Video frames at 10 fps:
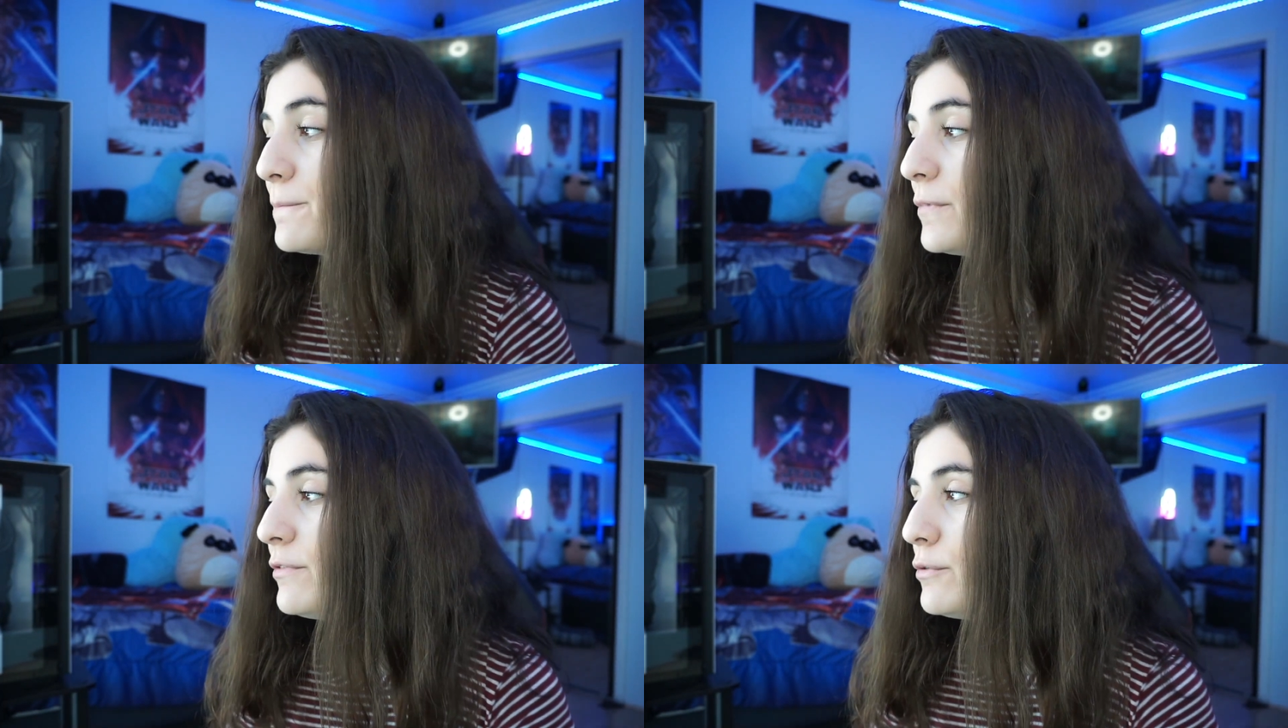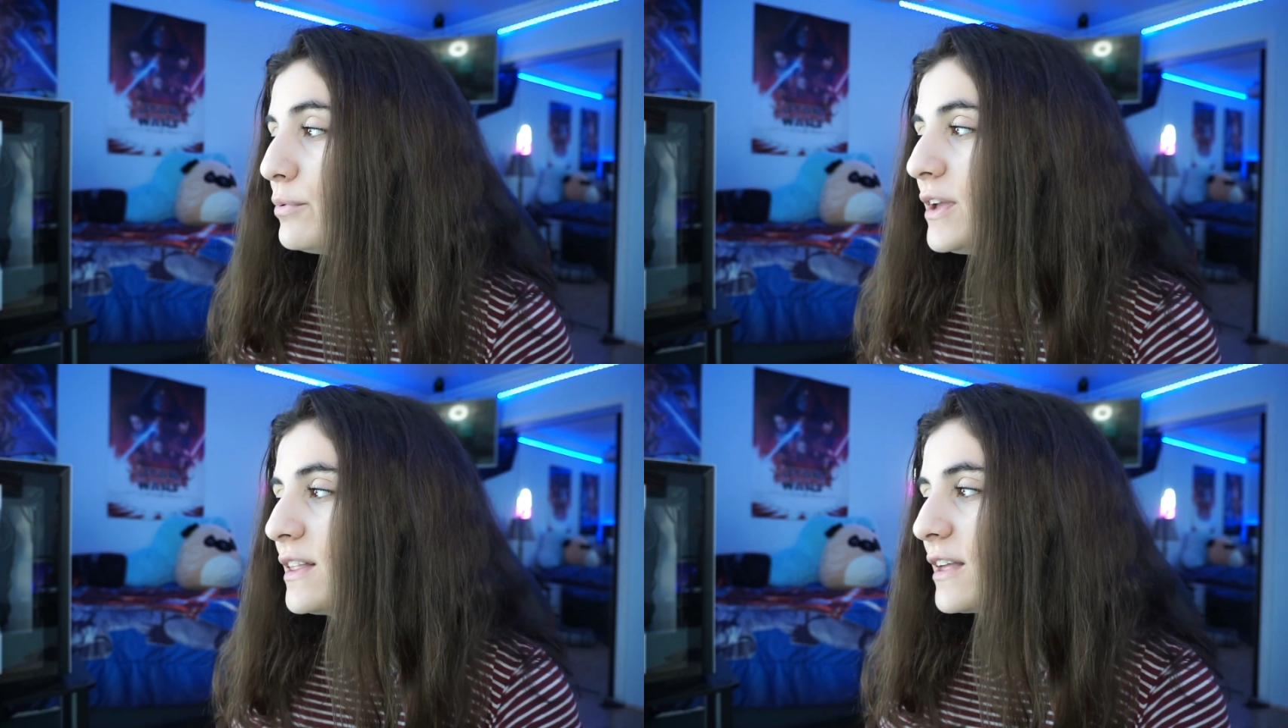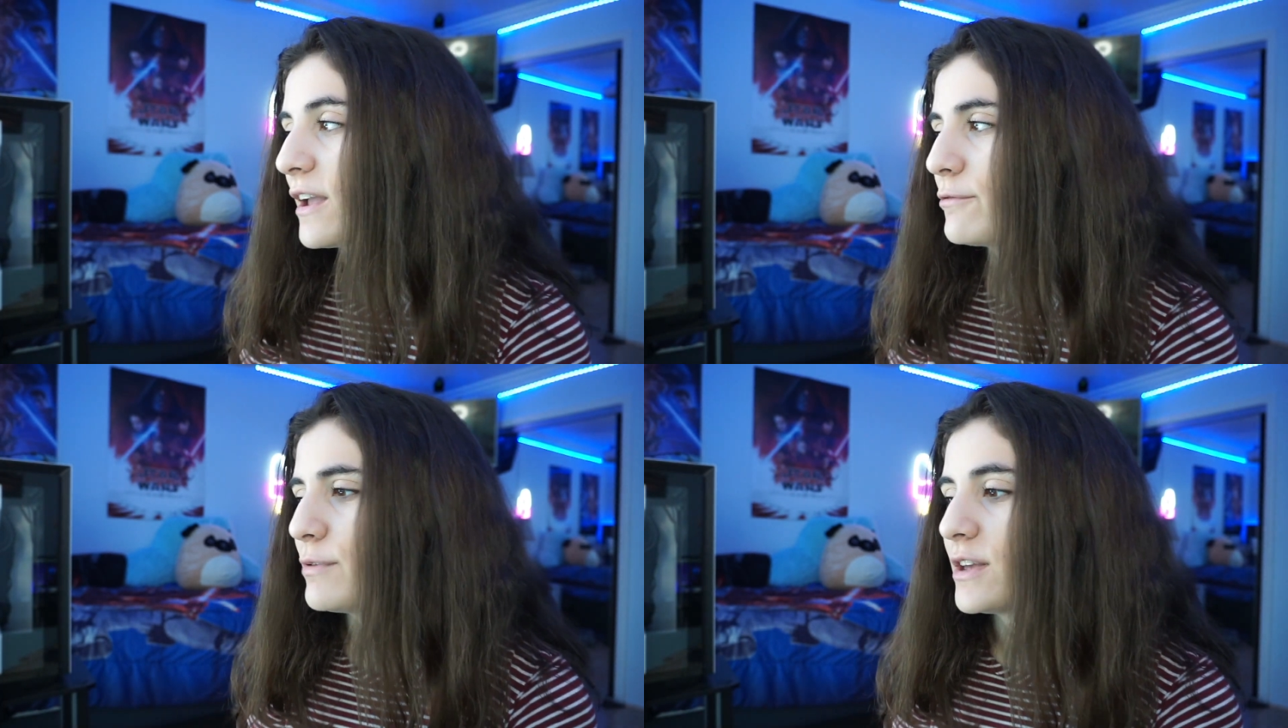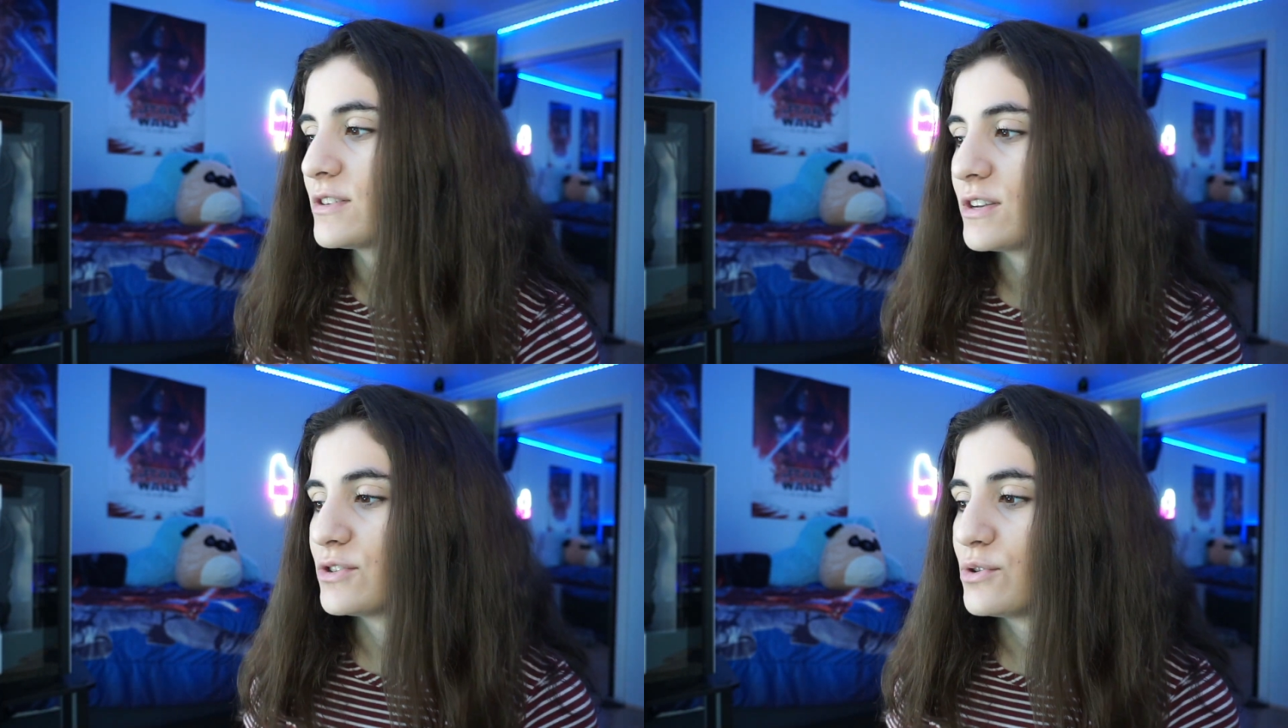if you're playing like
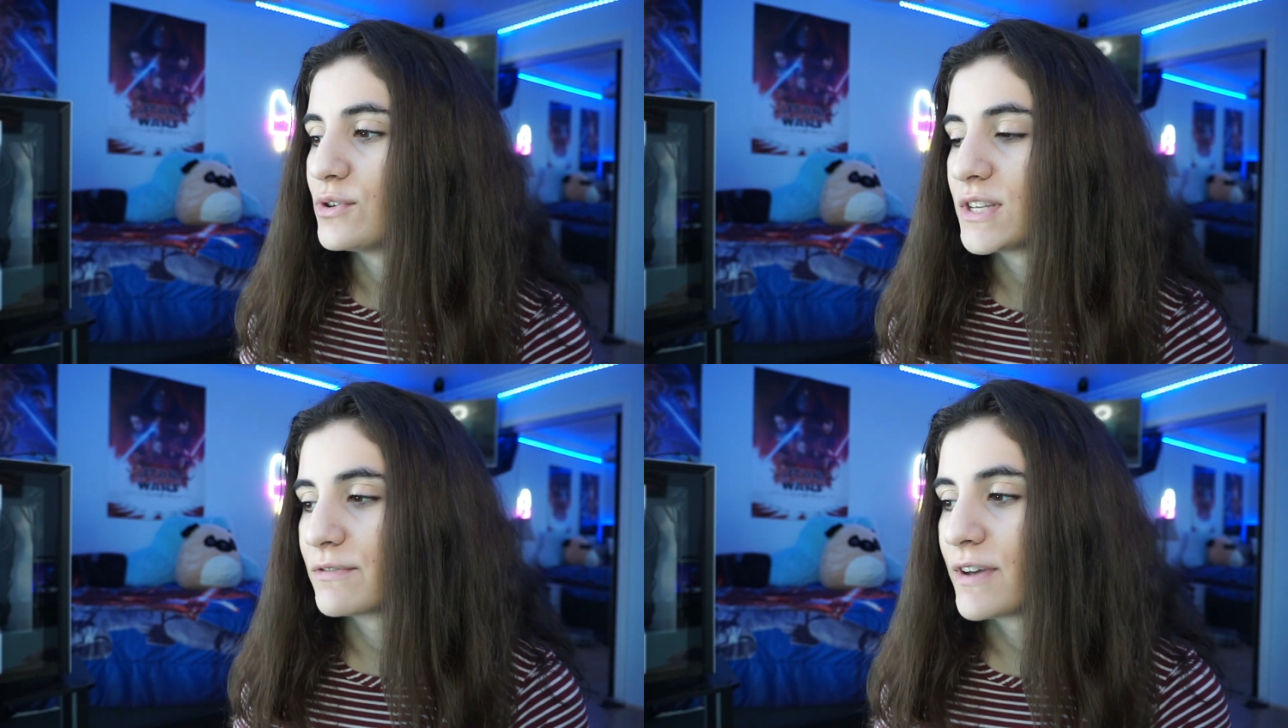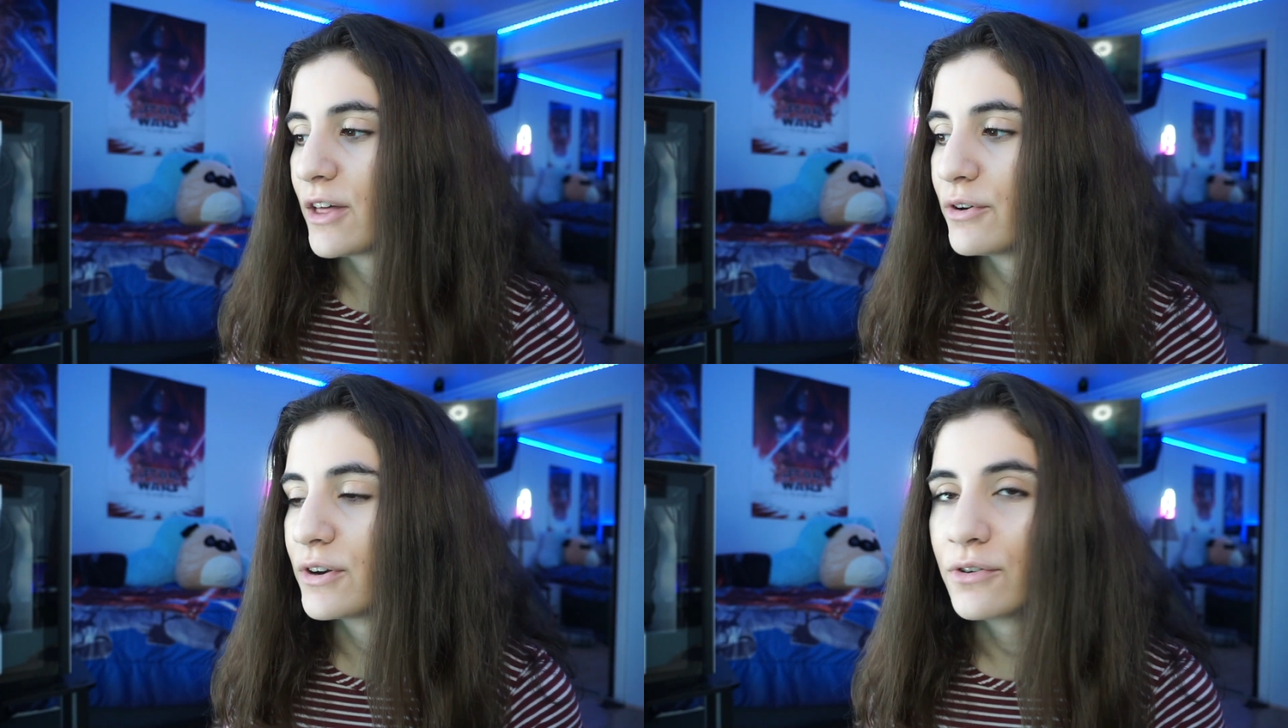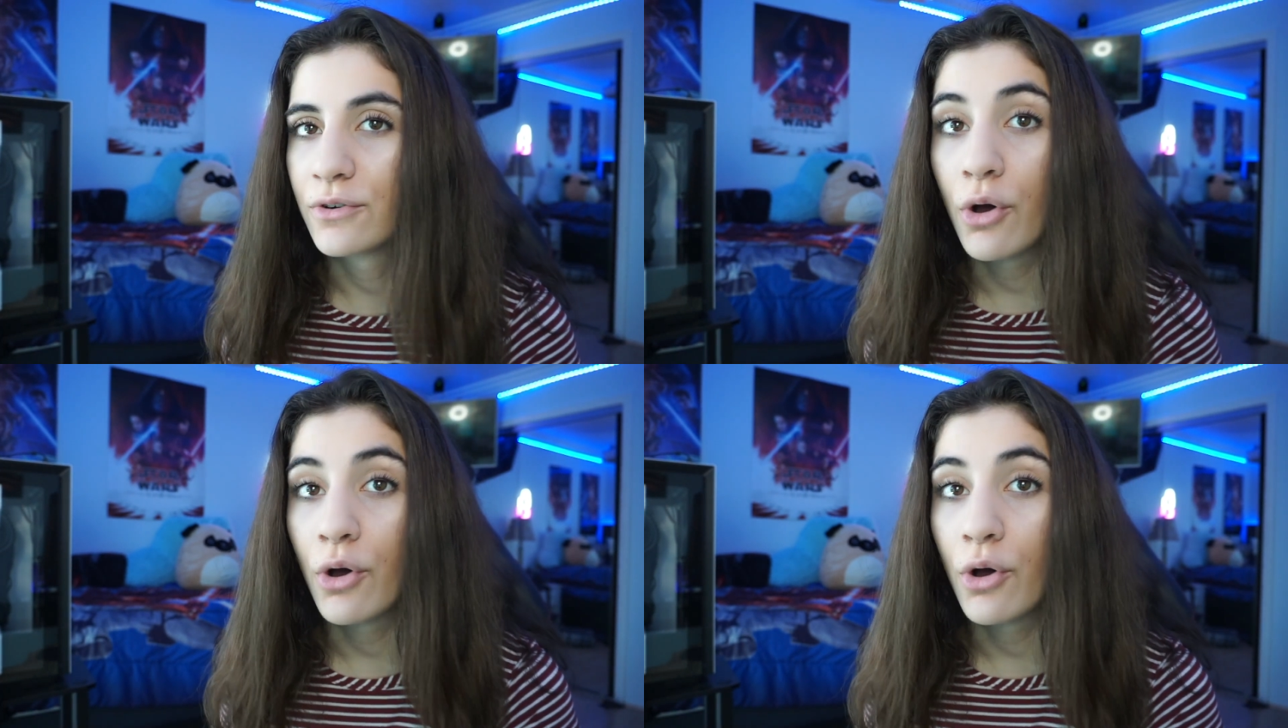FPS, like shooters like Valorant or